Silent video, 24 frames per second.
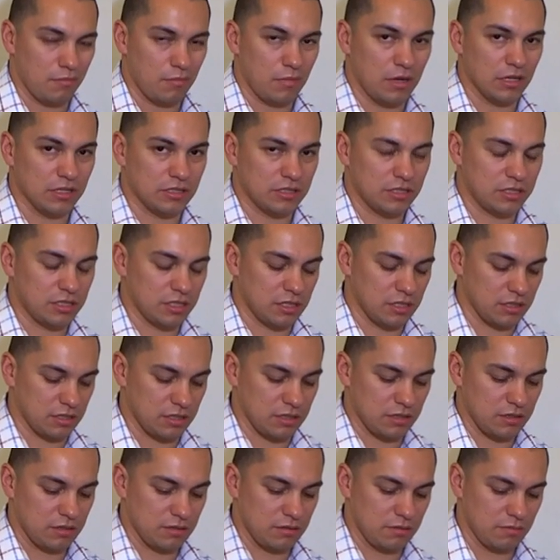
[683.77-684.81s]
much uh,
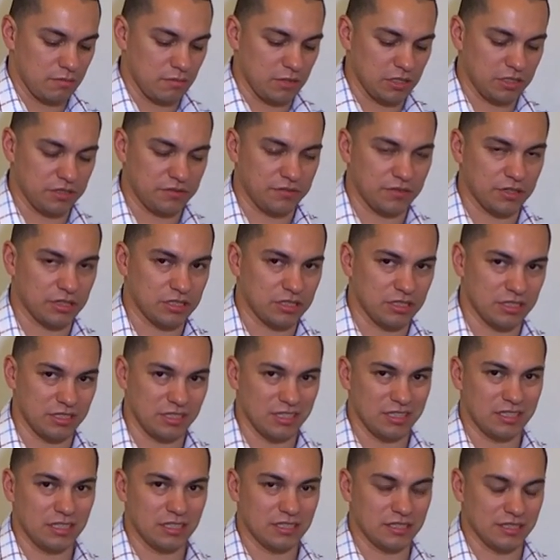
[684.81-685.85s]
much friction.
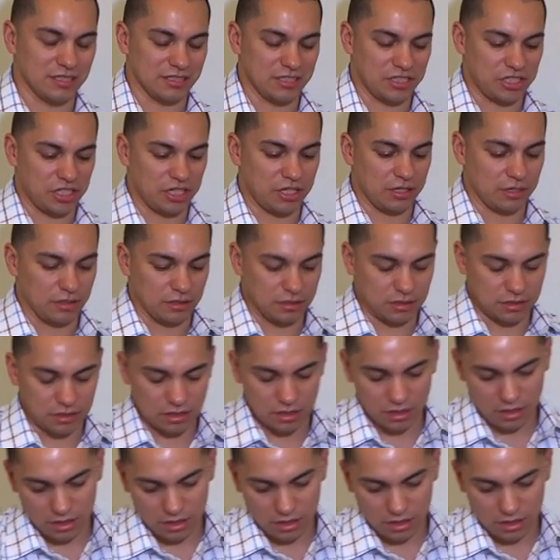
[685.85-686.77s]
It doesn't change.